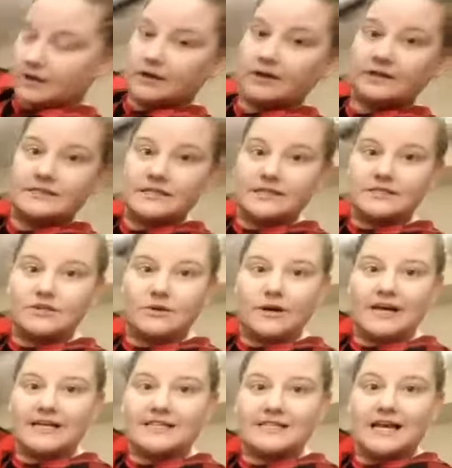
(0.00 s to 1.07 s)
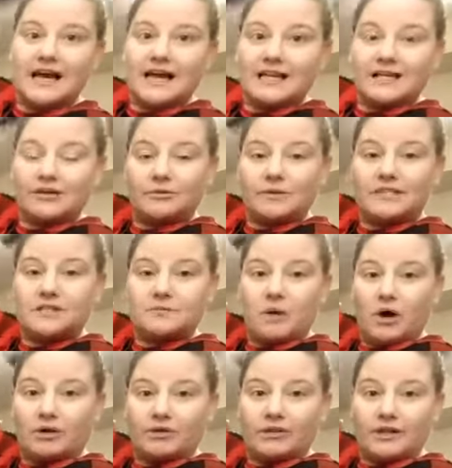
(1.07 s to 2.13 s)
You can see. So it's a little bit
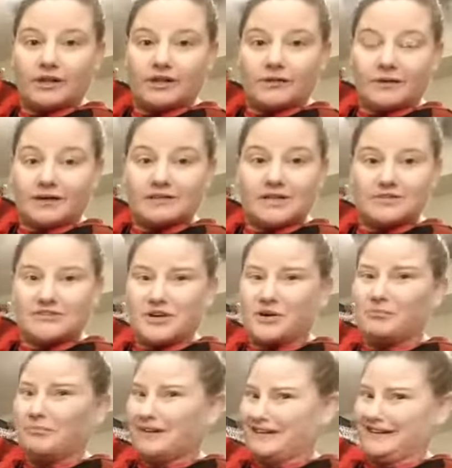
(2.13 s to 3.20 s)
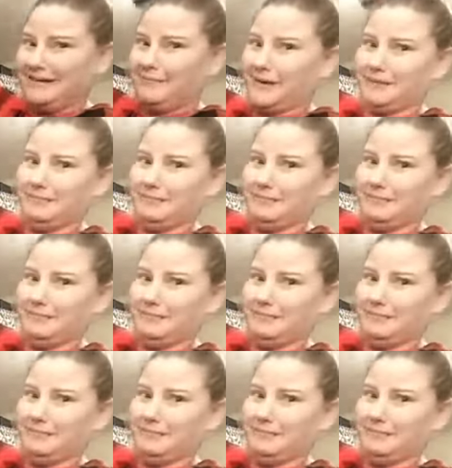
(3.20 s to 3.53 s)
smaller than the Around Town tote, but not by